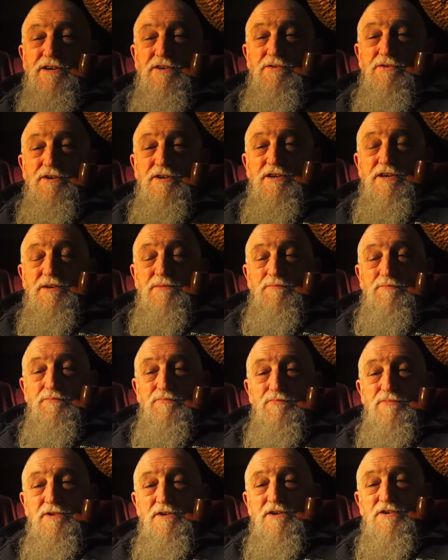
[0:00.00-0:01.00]
that you
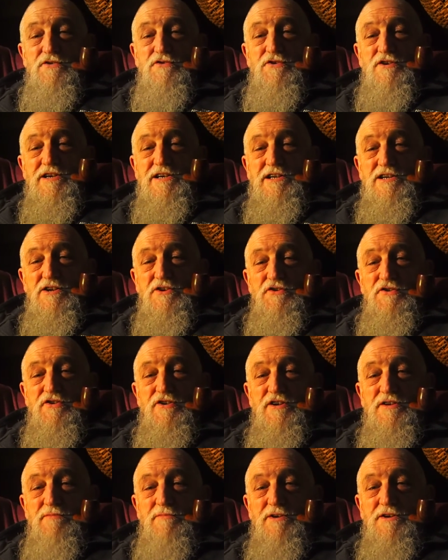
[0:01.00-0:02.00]
just get lost
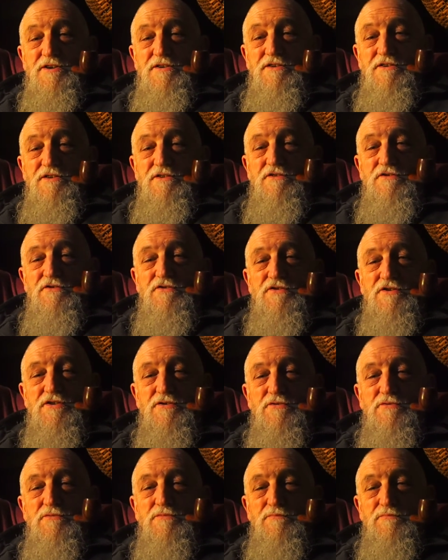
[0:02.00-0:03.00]
in because it's just
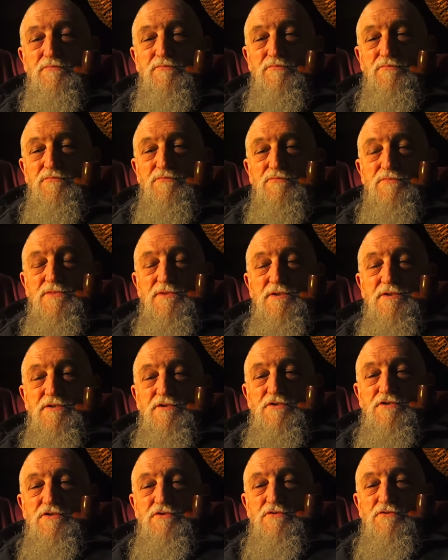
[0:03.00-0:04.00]
so
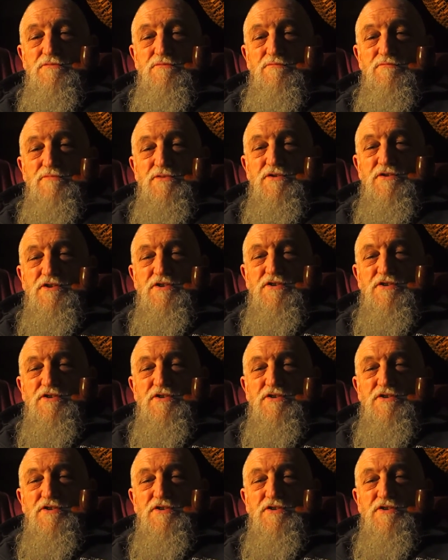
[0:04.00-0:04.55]
it's got a